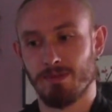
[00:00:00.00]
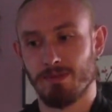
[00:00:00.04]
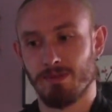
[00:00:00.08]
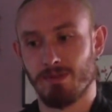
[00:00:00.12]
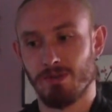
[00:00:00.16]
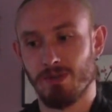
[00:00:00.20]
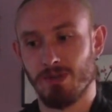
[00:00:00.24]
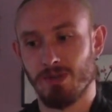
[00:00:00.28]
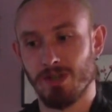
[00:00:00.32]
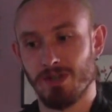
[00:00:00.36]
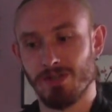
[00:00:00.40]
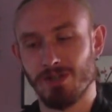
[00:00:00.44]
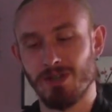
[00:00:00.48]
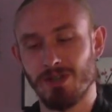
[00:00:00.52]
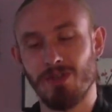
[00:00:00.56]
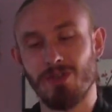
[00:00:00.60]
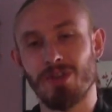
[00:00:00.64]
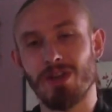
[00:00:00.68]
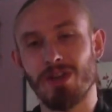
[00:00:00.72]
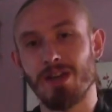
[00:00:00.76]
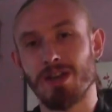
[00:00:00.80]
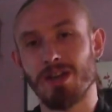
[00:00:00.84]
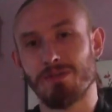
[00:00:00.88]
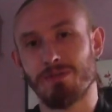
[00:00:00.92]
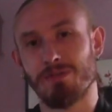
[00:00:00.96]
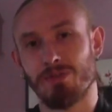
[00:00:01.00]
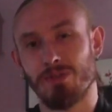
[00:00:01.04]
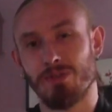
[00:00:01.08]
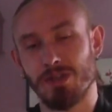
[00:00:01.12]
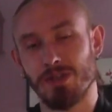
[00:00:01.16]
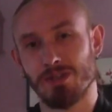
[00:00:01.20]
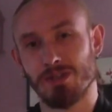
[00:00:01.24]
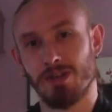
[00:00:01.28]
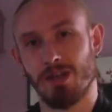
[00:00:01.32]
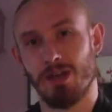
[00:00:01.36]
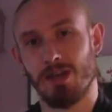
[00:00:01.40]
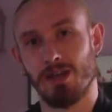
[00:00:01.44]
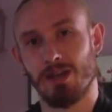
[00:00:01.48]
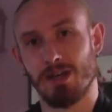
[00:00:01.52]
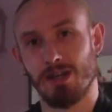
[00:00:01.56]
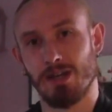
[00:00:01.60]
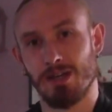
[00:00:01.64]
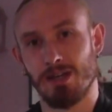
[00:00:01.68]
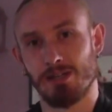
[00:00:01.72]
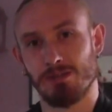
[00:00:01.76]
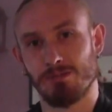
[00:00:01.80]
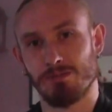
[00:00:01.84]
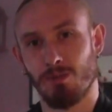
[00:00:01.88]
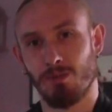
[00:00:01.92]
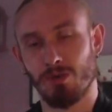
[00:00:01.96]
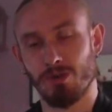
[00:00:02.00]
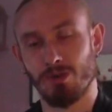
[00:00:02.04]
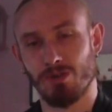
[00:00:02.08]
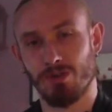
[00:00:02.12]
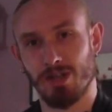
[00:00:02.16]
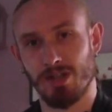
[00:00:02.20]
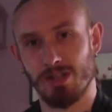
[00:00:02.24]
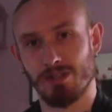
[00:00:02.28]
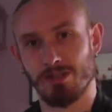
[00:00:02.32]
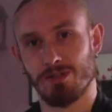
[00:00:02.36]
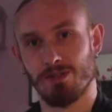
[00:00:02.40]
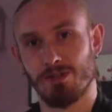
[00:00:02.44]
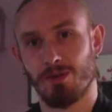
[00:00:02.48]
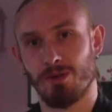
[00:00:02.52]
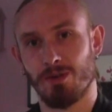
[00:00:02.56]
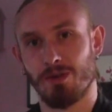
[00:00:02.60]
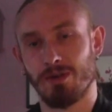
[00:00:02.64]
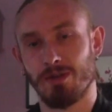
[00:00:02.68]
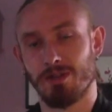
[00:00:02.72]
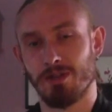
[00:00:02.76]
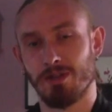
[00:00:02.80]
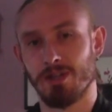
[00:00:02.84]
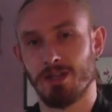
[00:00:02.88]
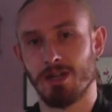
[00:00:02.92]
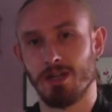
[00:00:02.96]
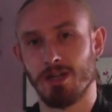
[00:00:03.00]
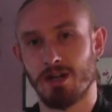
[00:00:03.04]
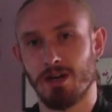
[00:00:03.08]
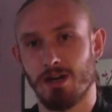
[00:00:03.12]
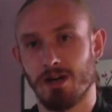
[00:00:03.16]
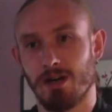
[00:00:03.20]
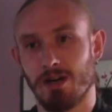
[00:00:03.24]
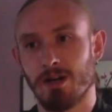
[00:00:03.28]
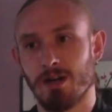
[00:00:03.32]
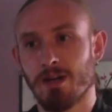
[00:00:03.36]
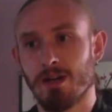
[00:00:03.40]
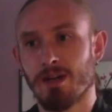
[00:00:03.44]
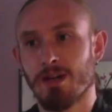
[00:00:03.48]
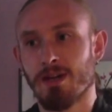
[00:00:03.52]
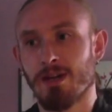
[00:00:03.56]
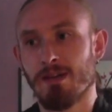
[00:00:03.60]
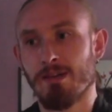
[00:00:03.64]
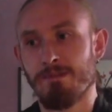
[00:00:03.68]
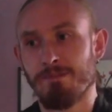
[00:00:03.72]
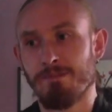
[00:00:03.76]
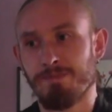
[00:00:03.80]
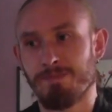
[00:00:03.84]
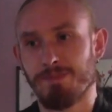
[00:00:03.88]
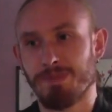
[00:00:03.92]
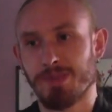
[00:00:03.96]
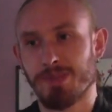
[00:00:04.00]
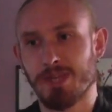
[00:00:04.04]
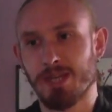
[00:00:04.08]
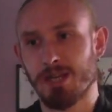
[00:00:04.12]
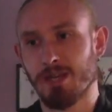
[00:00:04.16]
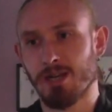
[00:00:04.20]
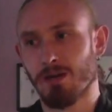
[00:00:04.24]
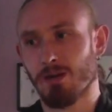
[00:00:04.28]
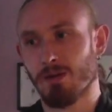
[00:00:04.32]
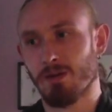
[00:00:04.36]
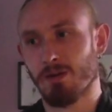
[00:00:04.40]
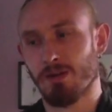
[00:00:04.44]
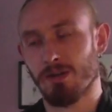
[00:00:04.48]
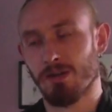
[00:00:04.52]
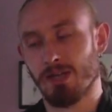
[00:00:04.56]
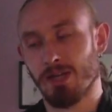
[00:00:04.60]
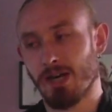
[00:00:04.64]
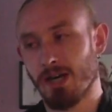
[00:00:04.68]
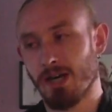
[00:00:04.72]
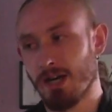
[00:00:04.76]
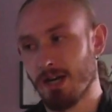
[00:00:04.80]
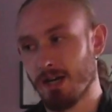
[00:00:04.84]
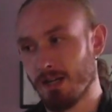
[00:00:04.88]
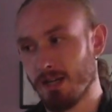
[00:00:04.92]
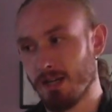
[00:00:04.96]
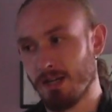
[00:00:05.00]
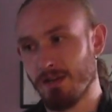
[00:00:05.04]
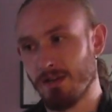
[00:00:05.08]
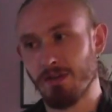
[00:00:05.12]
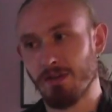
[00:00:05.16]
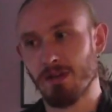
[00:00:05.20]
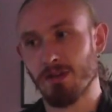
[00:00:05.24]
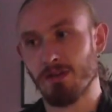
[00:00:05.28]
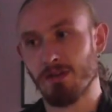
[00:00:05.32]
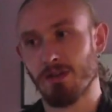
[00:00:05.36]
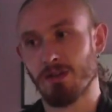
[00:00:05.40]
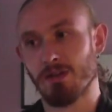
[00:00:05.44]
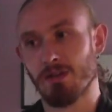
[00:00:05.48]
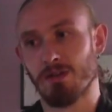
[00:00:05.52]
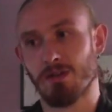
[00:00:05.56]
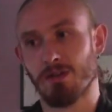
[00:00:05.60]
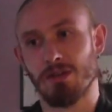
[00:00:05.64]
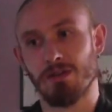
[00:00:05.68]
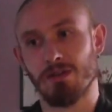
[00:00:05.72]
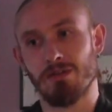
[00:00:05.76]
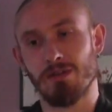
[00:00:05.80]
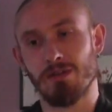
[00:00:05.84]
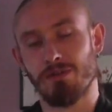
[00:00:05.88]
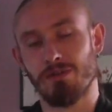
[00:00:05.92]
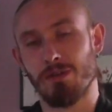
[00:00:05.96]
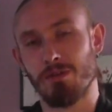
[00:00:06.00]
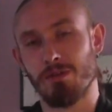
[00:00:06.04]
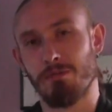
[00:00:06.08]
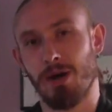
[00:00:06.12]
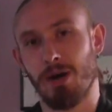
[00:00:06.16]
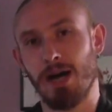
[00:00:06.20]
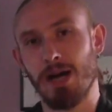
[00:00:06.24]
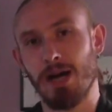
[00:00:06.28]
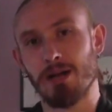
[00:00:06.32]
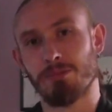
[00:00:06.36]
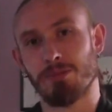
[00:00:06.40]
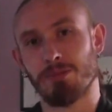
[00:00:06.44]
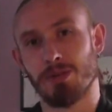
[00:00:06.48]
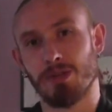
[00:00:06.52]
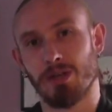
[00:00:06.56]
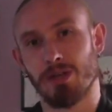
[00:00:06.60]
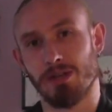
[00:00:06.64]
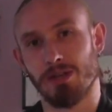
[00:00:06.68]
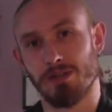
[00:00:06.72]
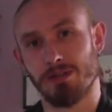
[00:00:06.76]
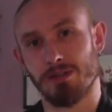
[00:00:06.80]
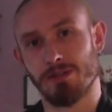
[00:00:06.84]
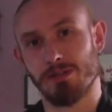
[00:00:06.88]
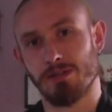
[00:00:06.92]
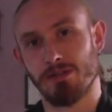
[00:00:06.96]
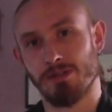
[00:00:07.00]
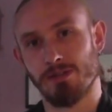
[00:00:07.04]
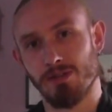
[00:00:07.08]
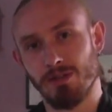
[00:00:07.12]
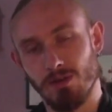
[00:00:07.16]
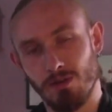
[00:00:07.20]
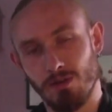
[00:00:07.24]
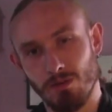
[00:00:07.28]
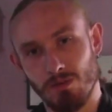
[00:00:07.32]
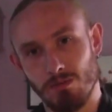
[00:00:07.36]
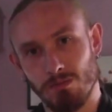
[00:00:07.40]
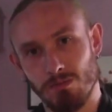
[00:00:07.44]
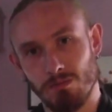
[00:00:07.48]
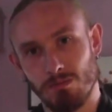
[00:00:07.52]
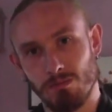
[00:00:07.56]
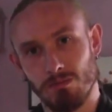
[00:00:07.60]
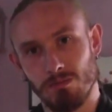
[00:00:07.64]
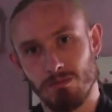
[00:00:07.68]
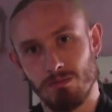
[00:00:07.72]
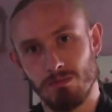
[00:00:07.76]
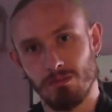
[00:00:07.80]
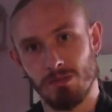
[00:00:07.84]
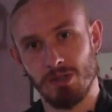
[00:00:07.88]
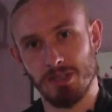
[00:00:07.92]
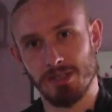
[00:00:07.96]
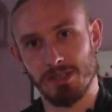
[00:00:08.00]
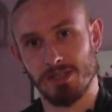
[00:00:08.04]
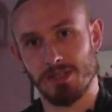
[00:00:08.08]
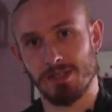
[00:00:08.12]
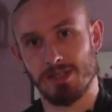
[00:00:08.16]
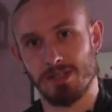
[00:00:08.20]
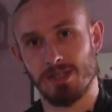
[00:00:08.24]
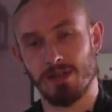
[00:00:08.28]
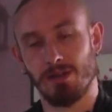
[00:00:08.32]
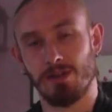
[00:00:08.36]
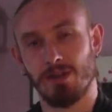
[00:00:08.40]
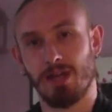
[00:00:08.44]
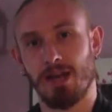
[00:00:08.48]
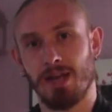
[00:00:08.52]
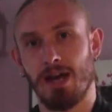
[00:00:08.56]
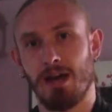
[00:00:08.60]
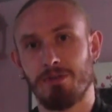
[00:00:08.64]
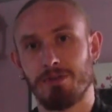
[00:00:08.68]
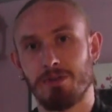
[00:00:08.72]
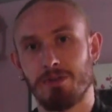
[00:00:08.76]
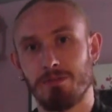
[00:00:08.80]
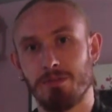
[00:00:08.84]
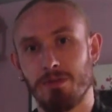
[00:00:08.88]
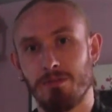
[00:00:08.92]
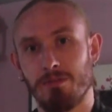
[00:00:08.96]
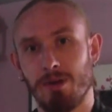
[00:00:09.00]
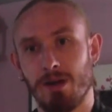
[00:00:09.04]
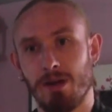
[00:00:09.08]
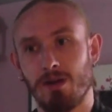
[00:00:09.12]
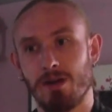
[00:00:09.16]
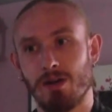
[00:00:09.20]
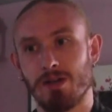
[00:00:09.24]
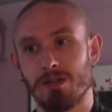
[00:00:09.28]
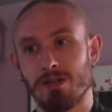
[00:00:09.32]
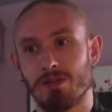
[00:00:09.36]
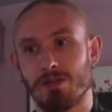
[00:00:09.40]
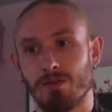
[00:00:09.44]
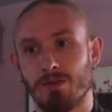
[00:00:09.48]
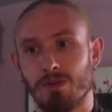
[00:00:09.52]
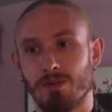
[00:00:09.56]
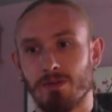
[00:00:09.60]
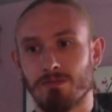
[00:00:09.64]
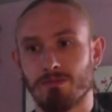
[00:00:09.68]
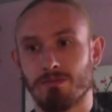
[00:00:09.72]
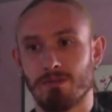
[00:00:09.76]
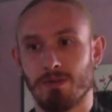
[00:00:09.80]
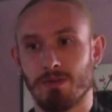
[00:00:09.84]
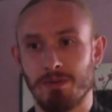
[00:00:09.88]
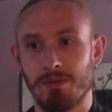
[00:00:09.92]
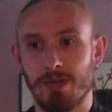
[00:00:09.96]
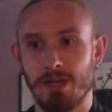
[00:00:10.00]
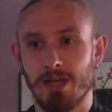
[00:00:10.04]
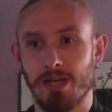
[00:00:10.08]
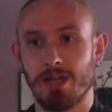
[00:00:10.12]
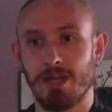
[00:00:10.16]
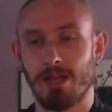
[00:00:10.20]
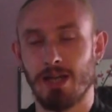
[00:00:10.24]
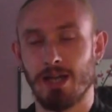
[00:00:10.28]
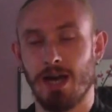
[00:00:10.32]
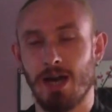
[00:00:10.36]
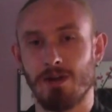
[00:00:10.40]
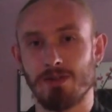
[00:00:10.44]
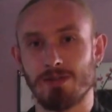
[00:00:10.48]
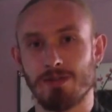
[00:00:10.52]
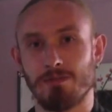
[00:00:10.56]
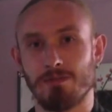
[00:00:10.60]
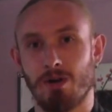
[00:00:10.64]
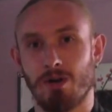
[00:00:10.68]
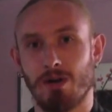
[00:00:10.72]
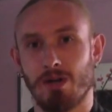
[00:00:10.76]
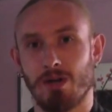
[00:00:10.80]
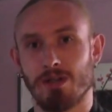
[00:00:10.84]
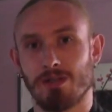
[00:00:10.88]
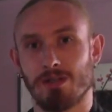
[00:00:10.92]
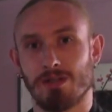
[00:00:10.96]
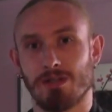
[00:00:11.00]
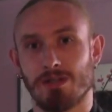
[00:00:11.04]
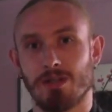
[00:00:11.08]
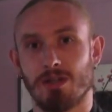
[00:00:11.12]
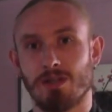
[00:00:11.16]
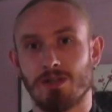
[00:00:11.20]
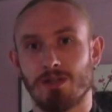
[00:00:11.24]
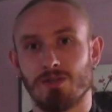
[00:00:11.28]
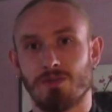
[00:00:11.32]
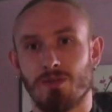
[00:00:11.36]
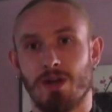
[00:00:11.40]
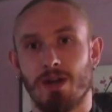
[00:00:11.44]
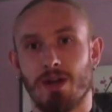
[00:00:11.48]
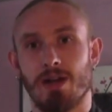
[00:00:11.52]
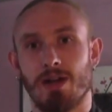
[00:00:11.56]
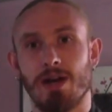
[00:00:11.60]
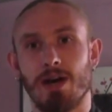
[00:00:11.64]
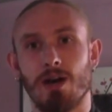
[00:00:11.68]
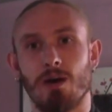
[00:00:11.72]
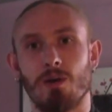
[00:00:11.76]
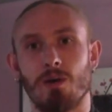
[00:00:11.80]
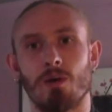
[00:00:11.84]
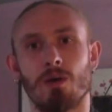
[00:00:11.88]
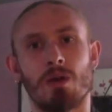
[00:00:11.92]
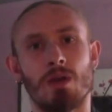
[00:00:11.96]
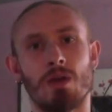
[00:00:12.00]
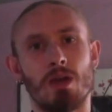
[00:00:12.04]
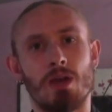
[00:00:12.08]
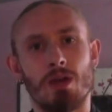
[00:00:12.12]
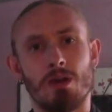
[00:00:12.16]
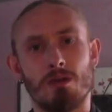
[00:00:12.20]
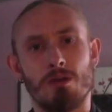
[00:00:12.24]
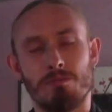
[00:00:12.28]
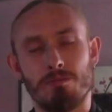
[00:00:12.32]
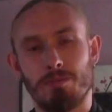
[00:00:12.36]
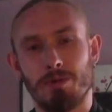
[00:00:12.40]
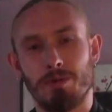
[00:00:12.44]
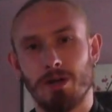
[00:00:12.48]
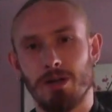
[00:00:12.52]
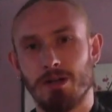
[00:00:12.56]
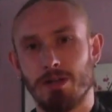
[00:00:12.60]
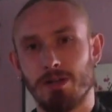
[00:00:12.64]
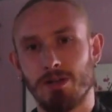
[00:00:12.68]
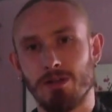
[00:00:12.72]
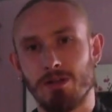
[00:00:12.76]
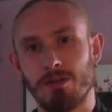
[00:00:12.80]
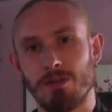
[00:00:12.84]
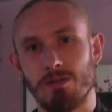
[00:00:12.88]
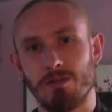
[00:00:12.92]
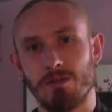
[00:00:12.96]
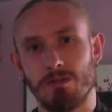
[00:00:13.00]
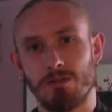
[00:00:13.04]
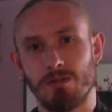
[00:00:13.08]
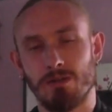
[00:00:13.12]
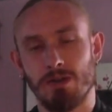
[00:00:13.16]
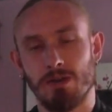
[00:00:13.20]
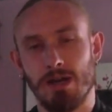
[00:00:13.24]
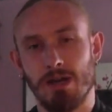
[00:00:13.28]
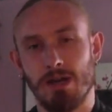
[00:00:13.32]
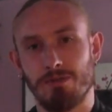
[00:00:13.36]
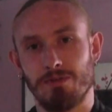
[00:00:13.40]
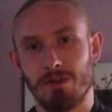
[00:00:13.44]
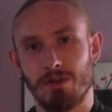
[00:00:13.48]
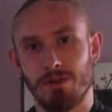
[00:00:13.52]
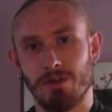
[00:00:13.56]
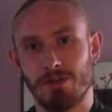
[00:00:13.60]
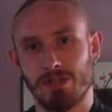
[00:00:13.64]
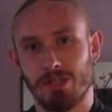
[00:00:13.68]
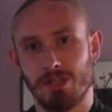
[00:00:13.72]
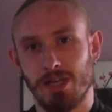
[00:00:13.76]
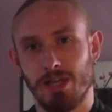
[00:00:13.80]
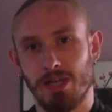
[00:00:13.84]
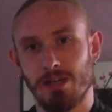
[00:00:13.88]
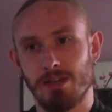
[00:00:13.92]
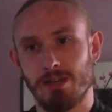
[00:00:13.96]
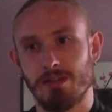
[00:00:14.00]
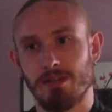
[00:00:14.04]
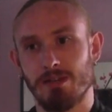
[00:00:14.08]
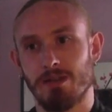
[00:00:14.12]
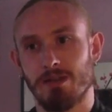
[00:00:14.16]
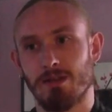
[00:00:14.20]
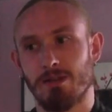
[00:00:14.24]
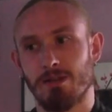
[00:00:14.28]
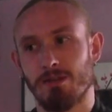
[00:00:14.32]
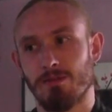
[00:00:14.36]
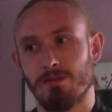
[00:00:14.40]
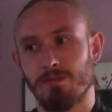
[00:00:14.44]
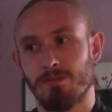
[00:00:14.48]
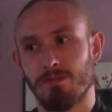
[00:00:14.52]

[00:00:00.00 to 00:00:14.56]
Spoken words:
things as more transitory than they are. Even if you buy a place, you don't necessarily have to be married to it. I mean, the housing market sucks right now, but you have to understand that